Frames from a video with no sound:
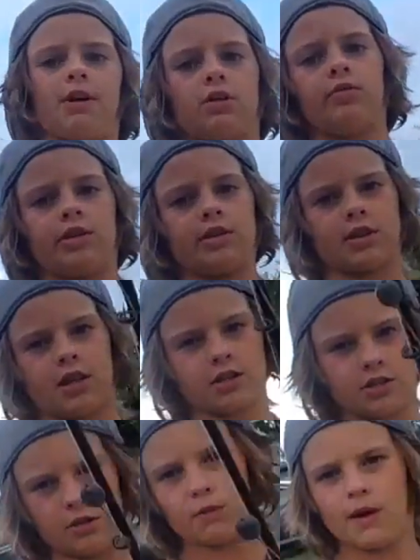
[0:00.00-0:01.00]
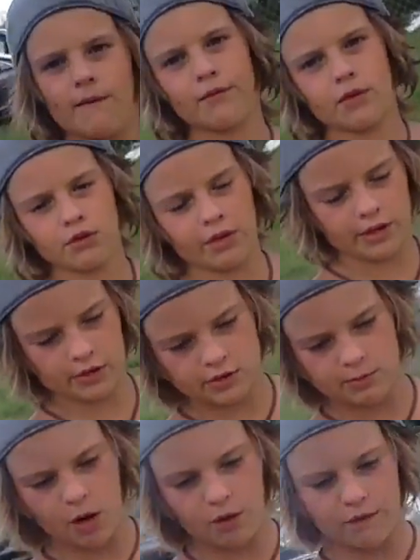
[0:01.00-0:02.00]
much. We just catch some, a few like
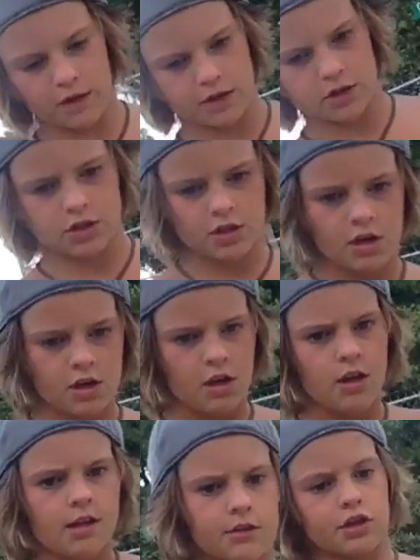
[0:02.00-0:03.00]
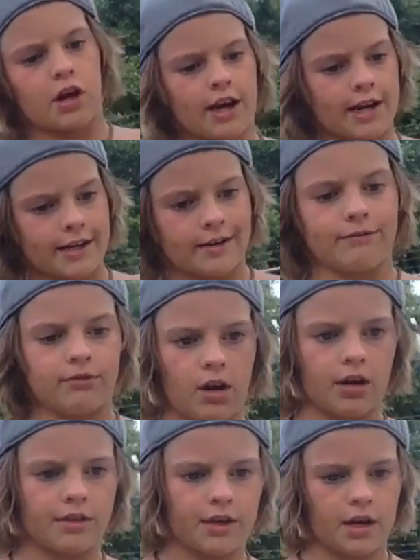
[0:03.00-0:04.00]
small fish. Sorry I didn't
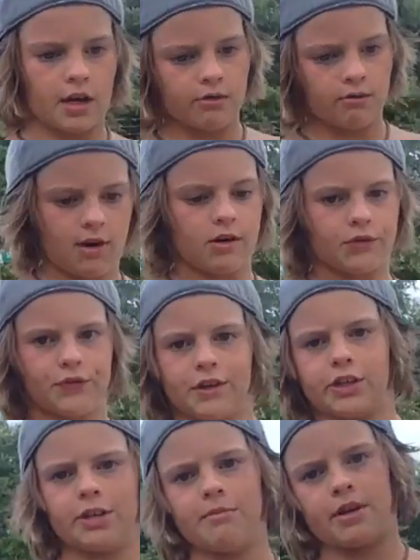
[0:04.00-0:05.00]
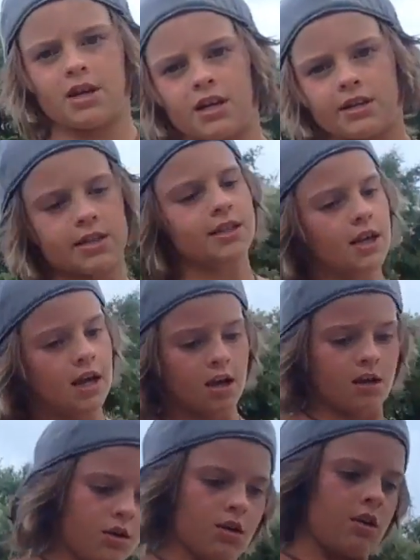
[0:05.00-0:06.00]
vlog there while I was fishing because
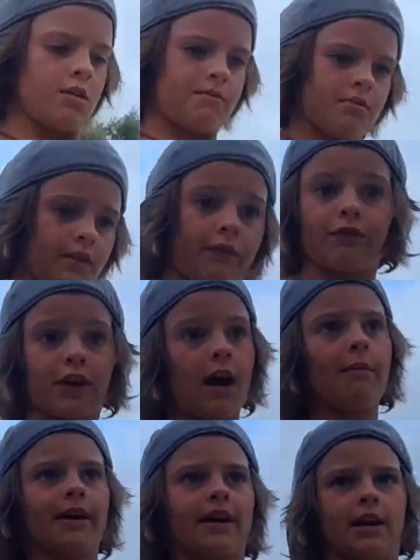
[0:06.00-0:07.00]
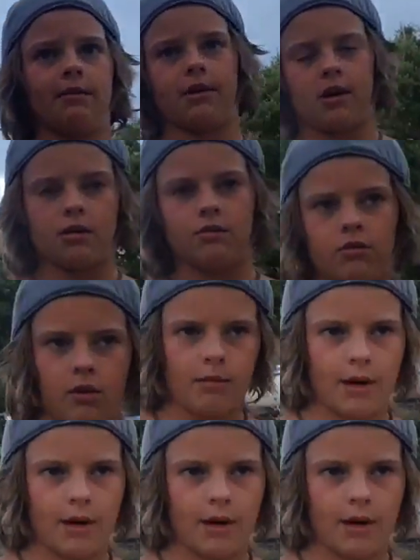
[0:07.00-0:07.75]
I forgot my camera, well